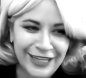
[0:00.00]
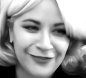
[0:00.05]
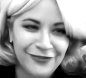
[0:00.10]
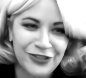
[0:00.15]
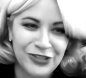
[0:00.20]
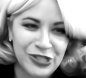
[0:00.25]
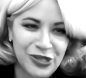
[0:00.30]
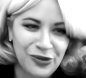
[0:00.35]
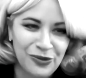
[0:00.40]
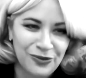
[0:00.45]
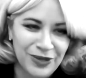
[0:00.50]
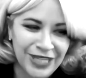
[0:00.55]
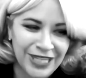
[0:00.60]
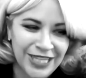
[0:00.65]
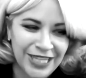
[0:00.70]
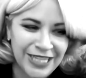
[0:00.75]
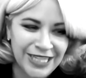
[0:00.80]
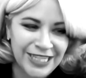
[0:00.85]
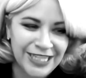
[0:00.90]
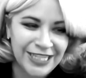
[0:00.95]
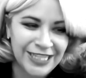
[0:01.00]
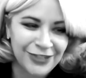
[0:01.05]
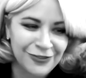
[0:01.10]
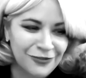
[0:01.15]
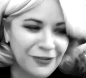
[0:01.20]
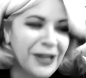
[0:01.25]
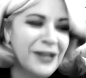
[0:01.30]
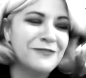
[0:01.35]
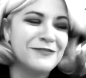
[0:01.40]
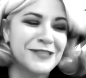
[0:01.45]
And if you don't win,
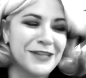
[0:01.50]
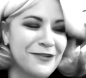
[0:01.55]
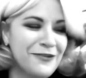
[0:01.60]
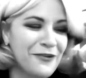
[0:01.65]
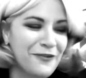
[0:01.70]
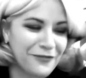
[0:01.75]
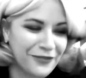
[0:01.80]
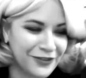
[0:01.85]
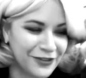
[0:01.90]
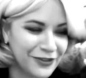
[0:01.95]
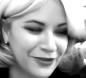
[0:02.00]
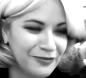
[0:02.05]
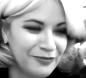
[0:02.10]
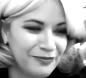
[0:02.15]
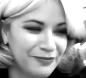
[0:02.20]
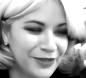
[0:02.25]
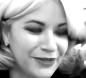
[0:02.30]
your life's not over.